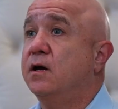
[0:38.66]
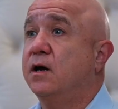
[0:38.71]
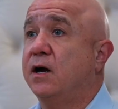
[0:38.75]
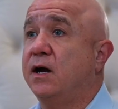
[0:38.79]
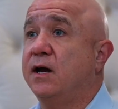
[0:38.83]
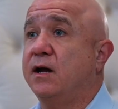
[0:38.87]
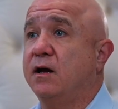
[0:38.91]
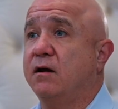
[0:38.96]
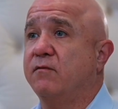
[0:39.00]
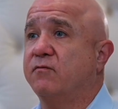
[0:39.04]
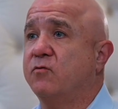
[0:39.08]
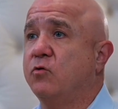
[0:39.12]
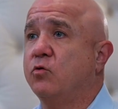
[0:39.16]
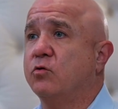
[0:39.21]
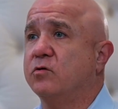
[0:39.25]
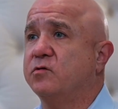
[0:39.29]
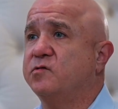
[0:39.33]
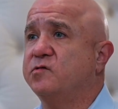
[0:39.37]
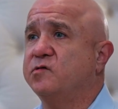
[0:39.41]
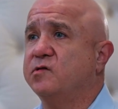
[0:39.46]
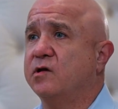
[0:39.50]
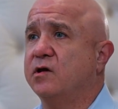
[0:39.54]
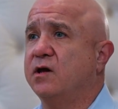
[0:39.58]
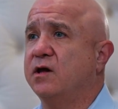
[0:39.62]
Of
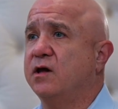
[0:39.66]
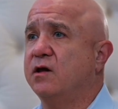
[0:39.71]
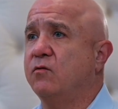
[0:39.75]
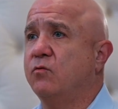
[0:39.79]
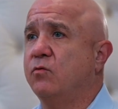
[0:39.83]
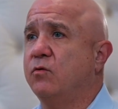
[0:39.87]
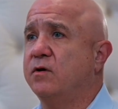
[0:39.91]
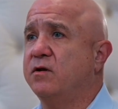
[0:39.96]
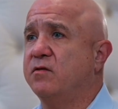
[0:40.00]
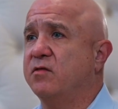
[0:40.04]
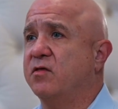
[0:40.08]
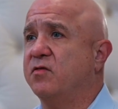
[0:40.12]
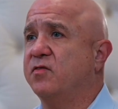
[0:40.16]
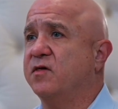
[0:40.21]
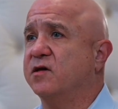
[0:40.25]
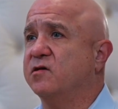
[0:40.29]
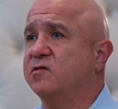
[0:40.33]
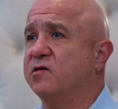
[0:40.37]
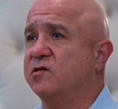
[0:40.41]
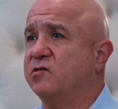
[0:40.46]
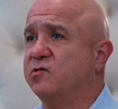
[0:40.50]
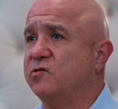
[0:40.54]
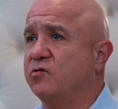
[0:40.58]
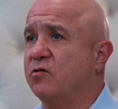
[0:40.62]
course, one of the
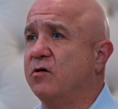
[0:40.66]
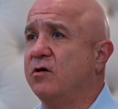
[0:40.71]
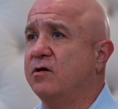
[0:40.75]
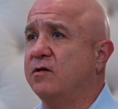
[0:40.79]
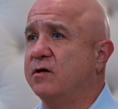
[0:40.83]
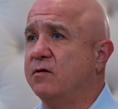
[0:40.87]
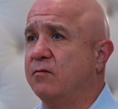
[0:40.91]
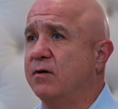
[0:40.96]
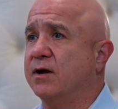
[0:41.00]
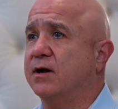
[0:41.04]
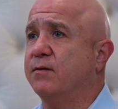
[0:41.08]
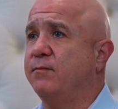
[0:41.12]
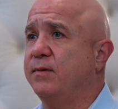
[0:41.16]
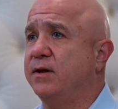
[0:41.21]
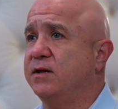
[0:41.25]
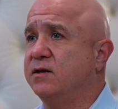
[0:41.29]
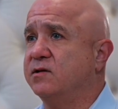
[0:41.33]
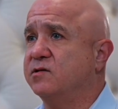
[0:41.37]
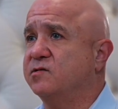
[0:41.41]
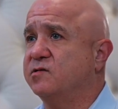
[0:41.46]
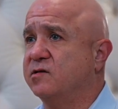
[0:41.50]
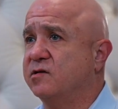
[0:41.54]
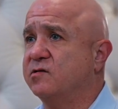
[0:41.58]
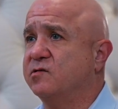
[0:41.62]
things I strongly recommend
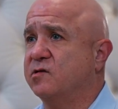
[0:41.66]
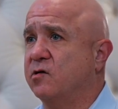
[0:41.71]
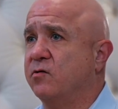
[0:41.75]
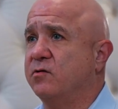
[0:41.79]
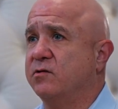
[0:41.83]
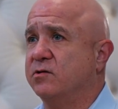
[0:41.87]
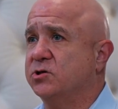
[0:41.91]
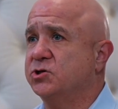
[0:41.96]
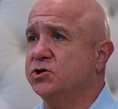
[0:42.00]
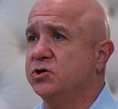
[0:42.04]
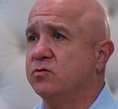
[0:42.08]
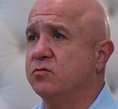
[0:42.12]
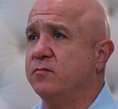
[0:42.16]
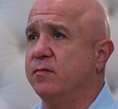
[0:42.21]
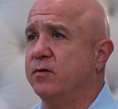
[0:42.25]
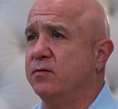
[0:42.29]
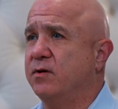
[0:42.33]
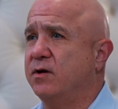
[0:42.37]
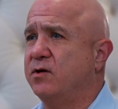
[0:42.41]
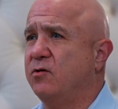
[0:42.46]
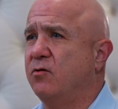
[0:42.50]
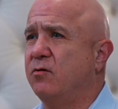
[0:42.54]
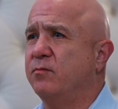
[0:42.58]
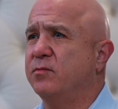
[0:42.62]
is going to the
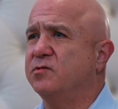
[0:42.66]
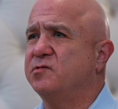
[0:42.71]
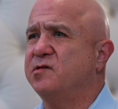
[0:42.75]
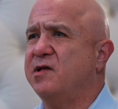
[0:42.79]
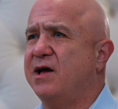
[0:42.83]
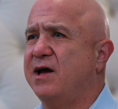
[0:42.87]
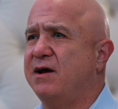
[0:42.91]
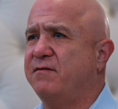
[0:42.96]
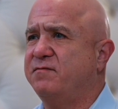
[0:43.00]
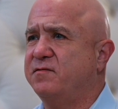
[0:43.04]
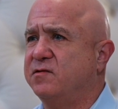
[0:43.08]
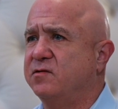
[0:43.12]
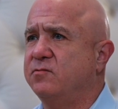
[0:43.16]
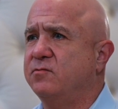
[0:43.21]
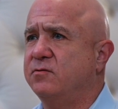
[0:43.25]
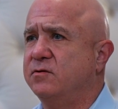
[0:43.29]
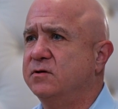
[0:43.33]
showroom. You almost have to,